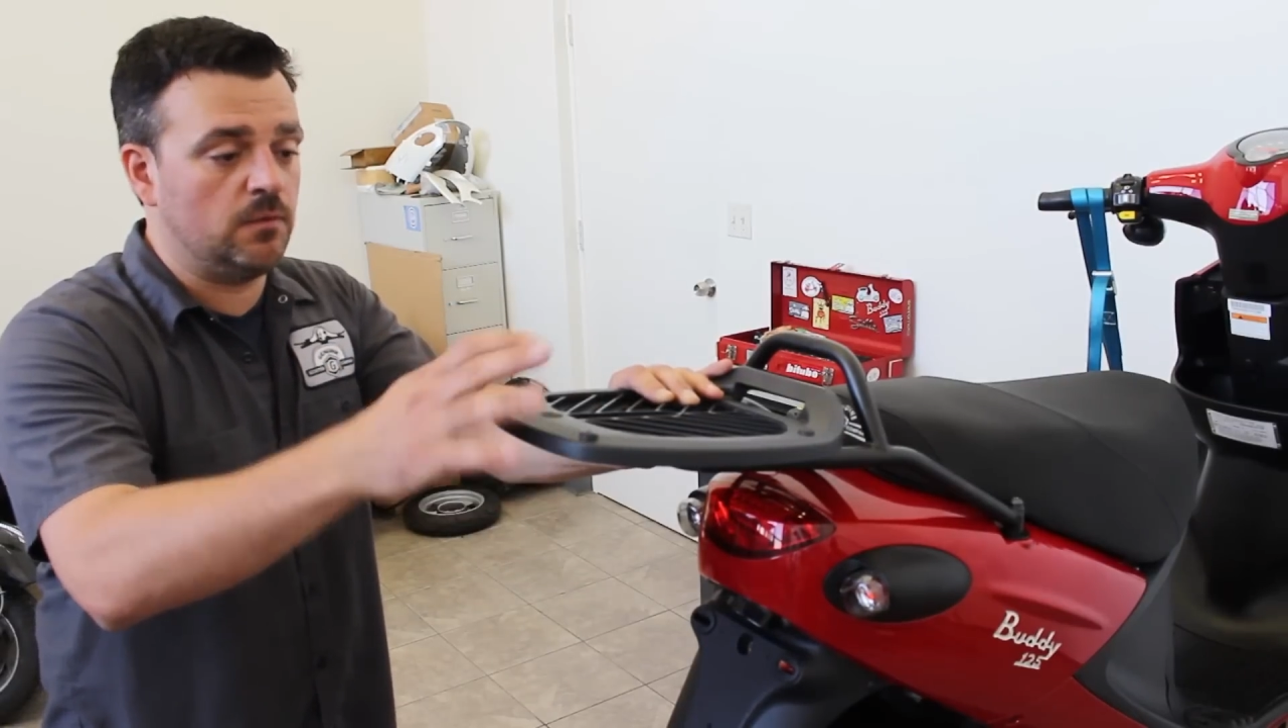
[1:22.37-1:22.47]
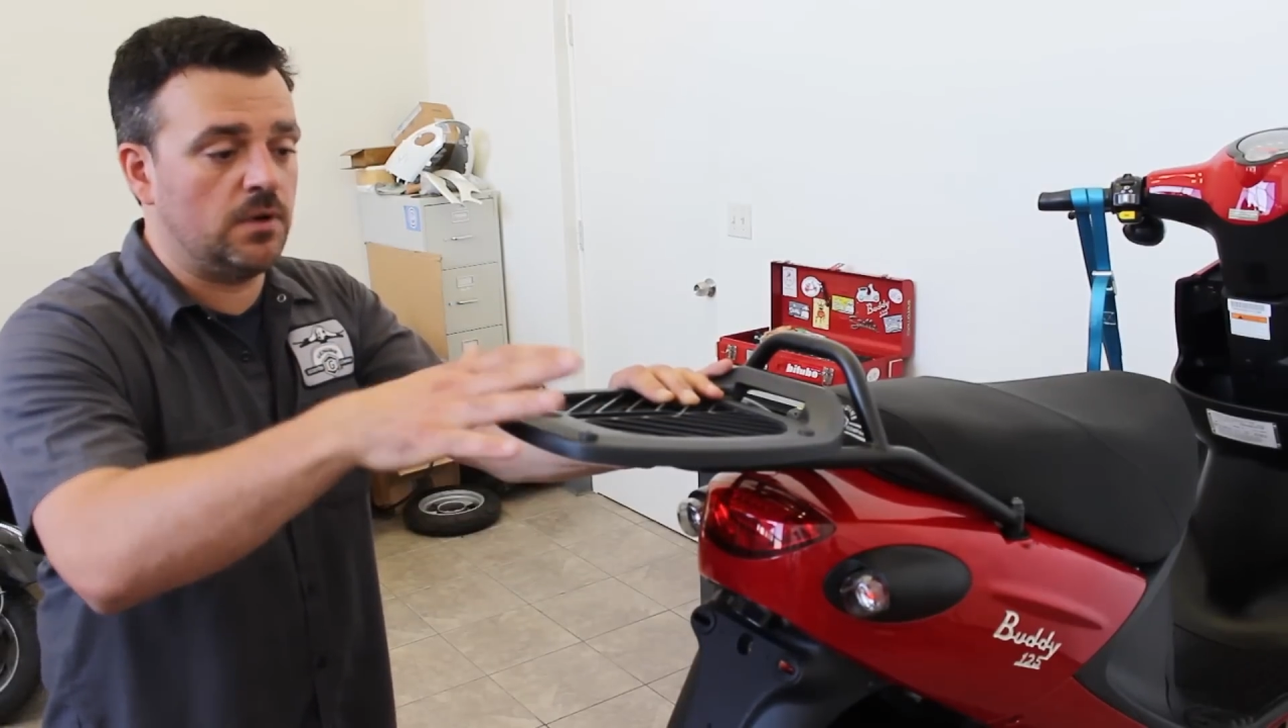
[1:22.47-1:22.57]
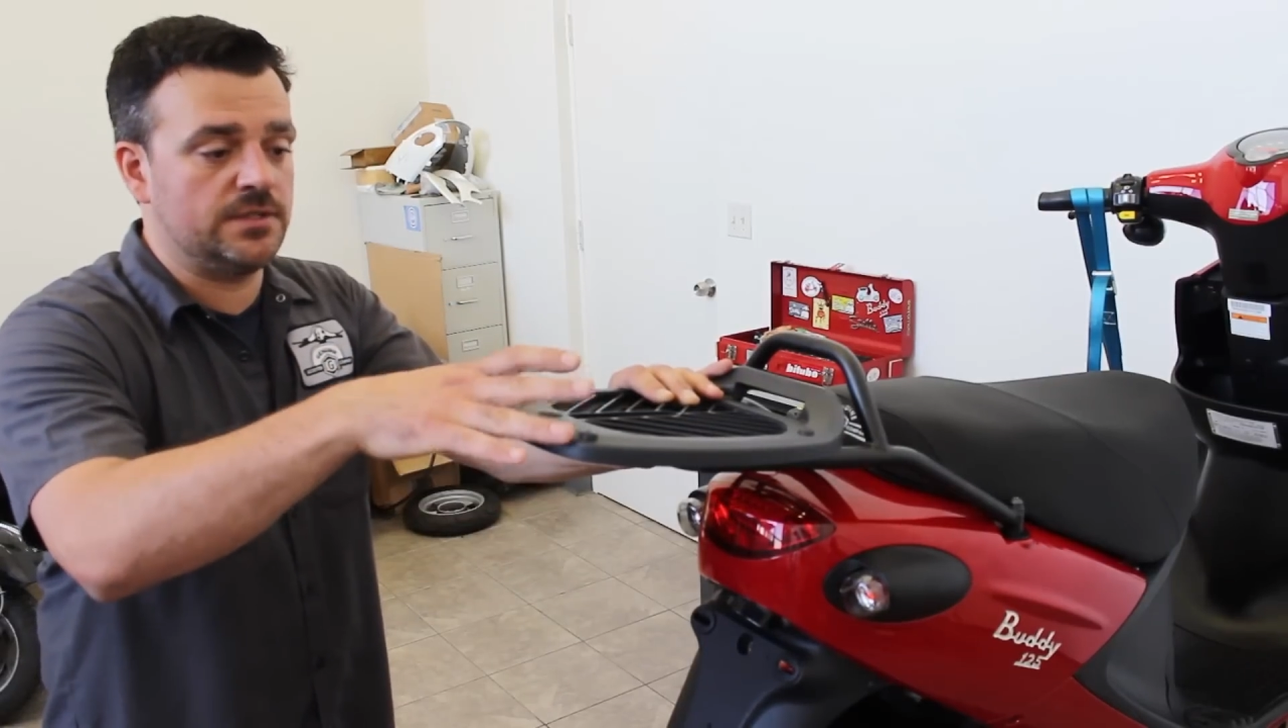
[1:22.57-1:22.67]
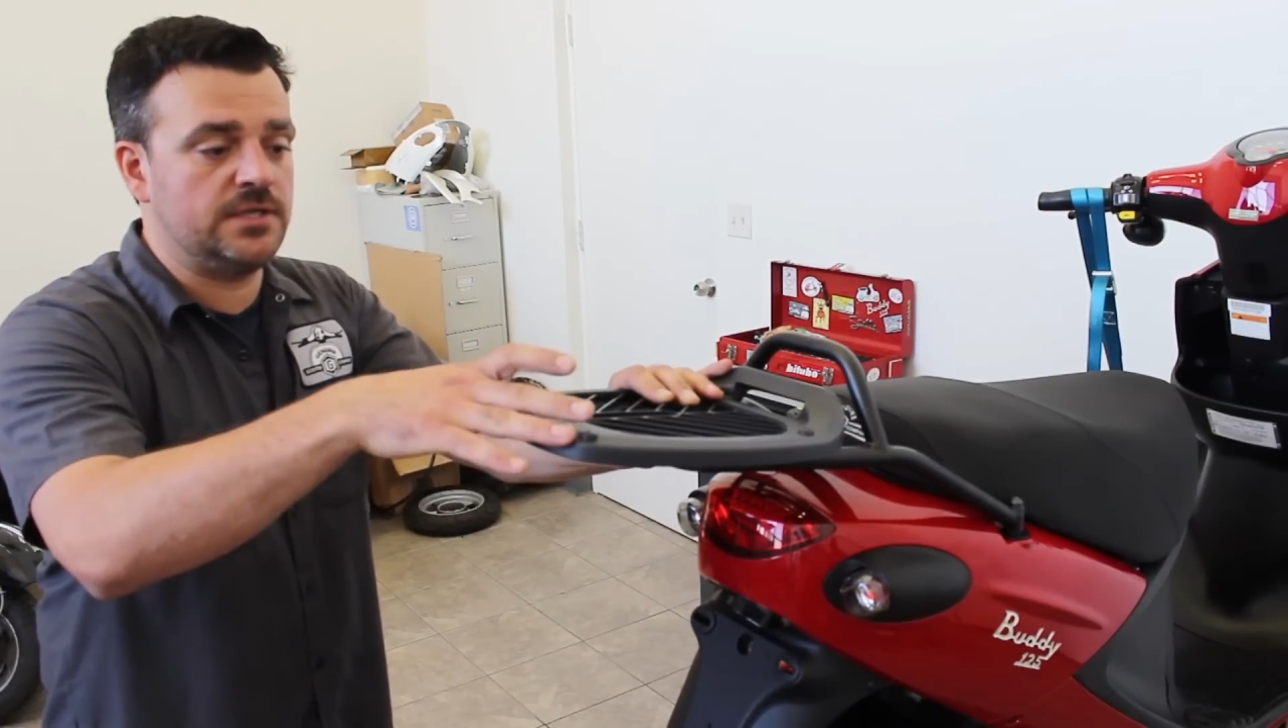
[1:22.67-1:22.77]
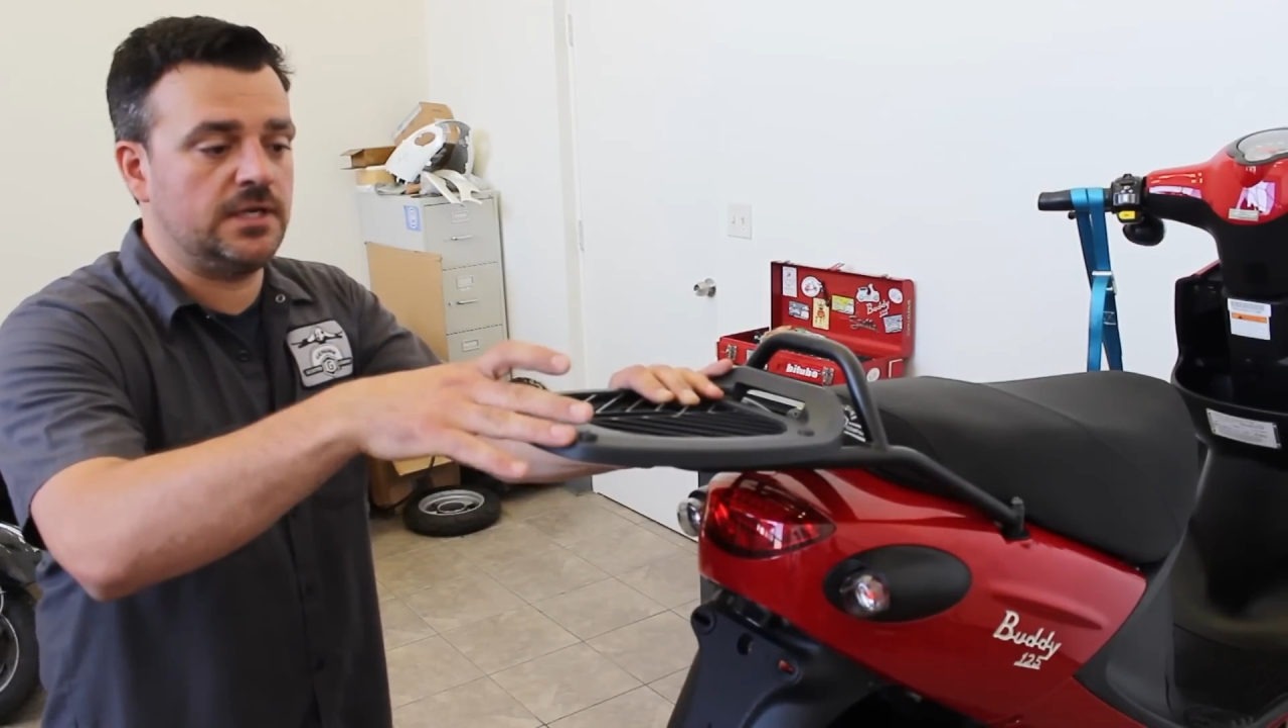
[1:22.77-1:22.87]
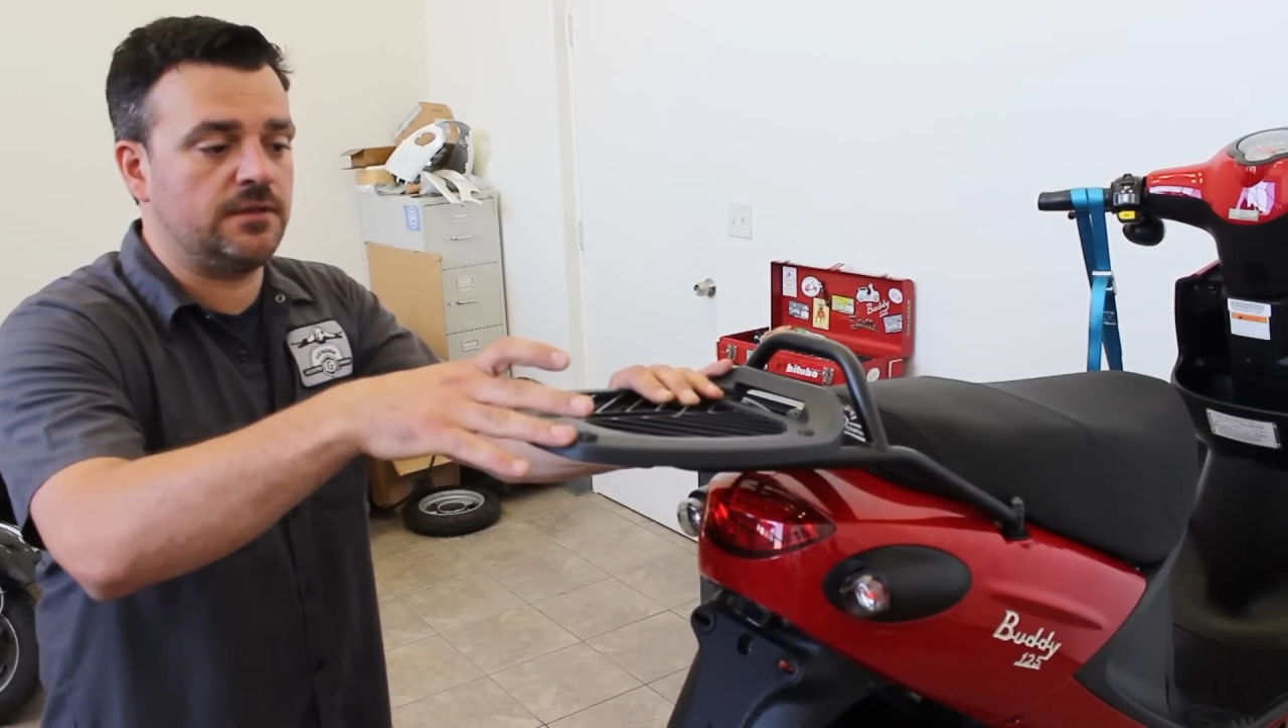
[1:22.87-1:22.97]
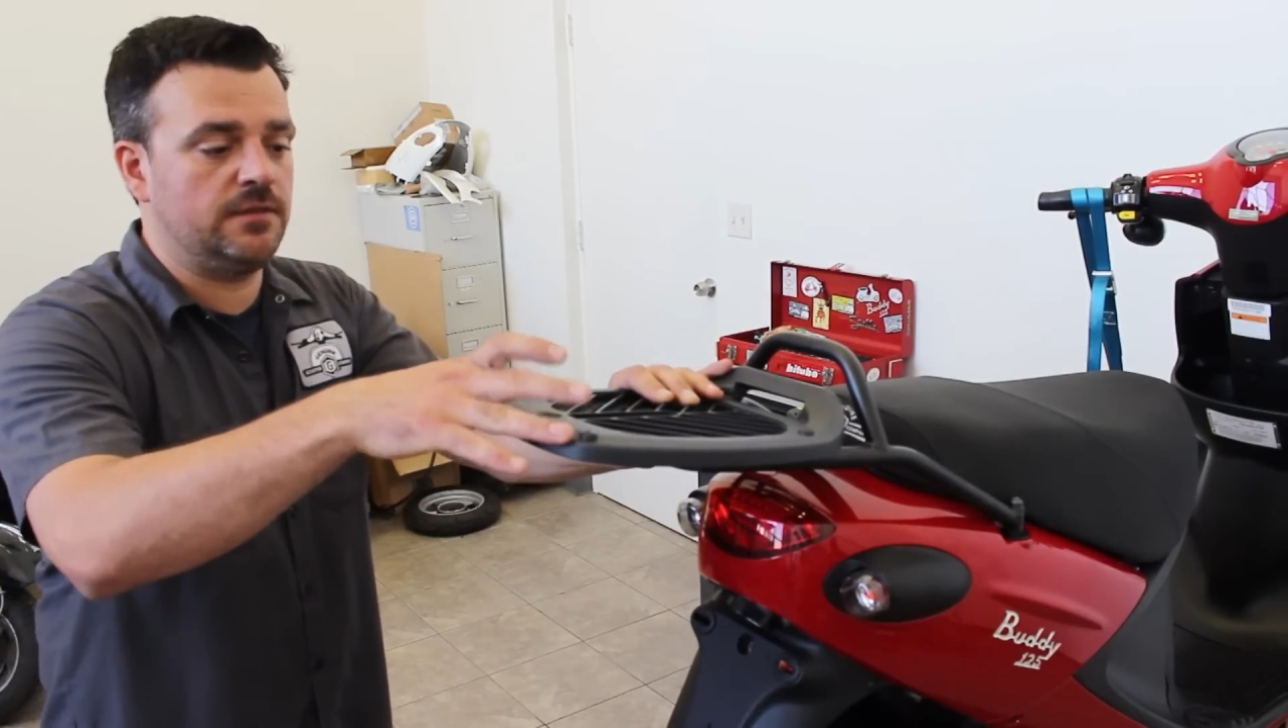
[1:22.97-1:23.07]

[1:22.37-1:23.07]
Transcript: want to take